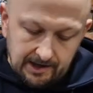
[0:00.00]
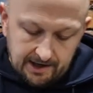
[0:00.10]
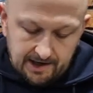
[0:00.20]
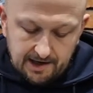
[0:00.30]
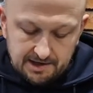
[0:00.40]

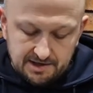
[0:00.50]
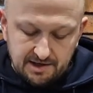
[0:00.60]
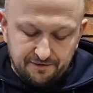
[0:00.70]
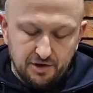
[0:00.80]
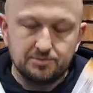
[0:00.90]
So
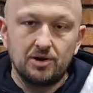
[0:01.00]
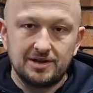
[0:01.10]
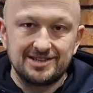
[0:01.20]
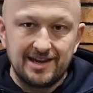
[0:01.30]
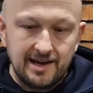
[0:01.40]
the first product
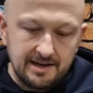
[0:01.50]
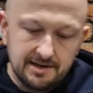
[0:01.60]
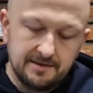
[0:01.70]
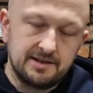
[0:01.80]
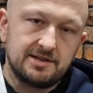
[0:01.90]
is Heed.
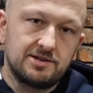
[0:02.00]
This is